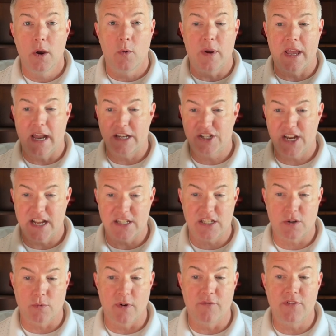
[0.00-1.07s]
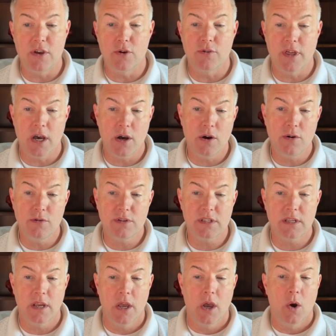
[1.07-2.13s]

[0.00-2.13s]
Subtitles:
We got a chance to review those.